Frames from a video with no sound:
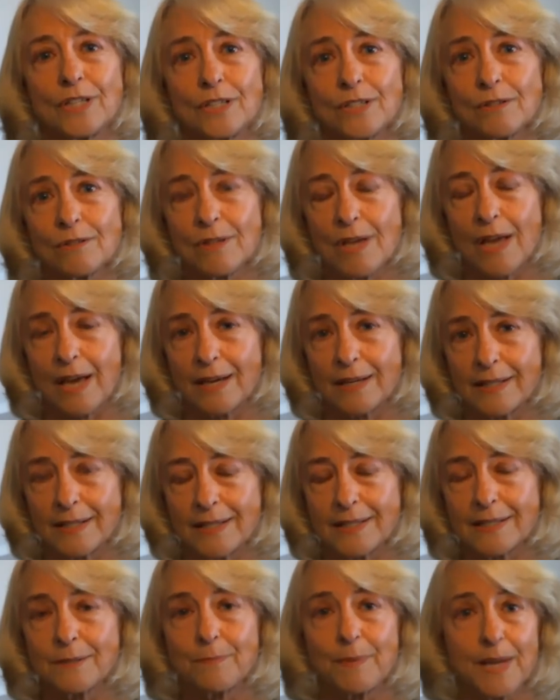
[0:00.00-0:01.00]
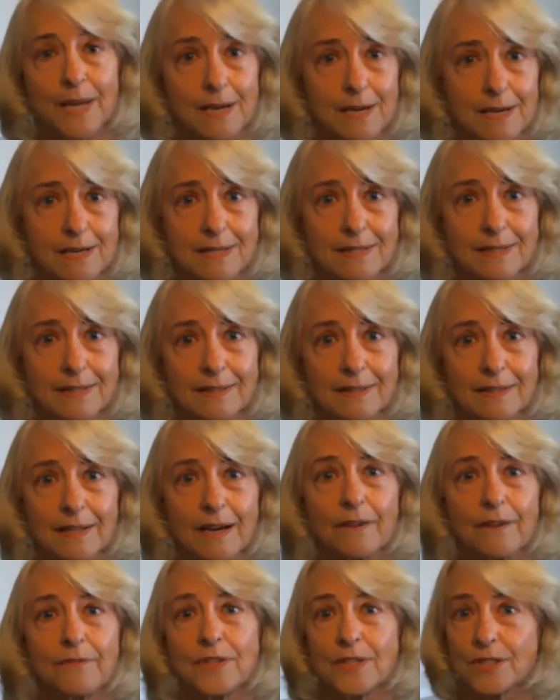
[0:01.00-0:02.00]
do that is because
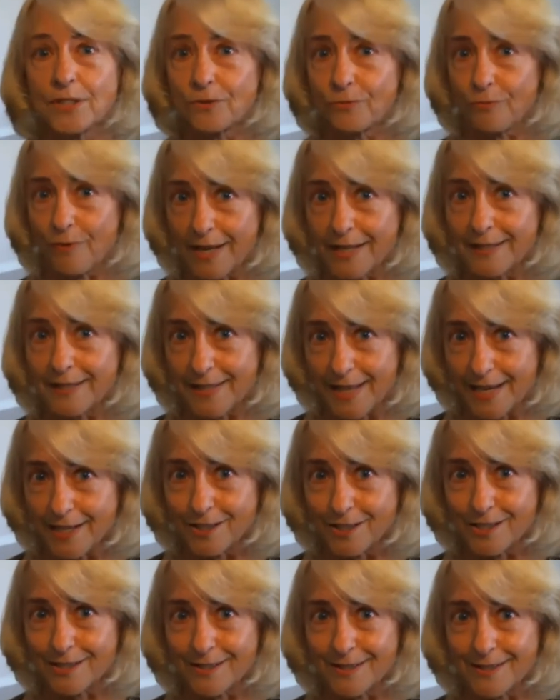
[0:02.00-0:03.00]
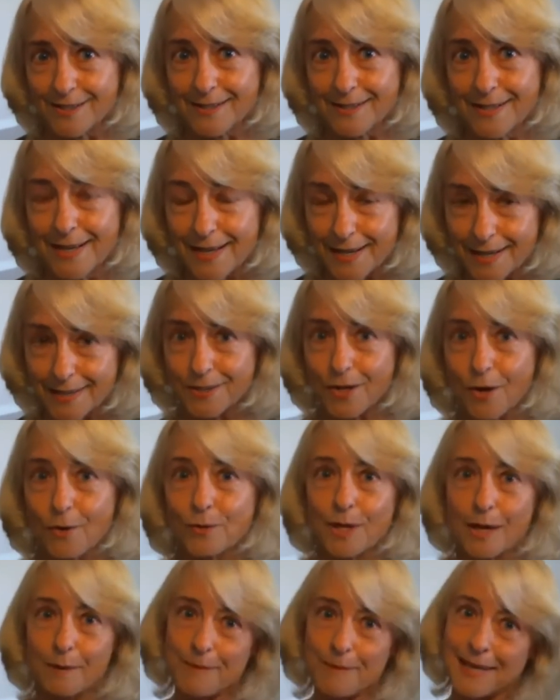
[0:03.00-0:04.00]
of these regulations. So
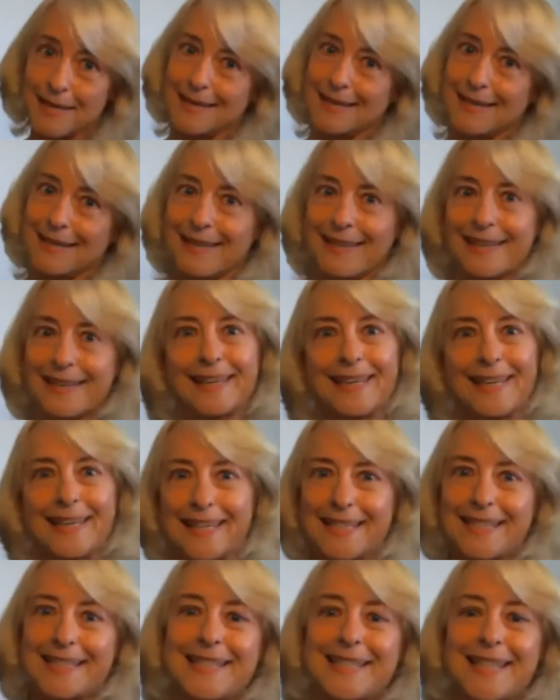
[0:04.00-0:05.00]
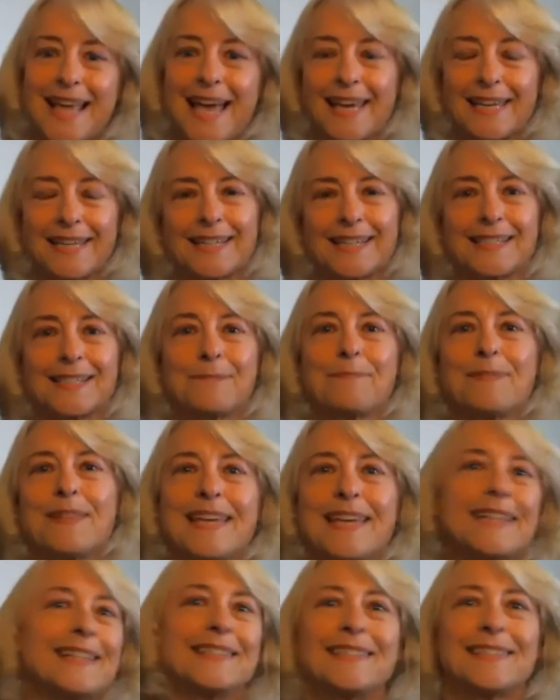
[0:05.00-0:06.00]
let me get into that and
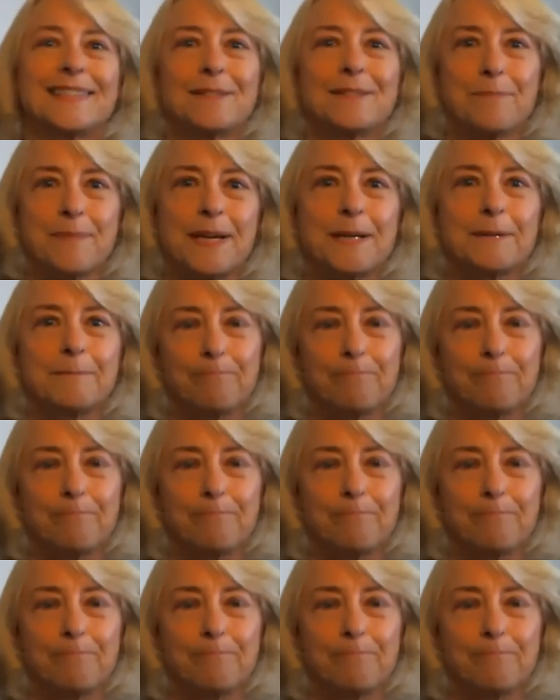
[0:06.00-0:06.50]
explain a little bit.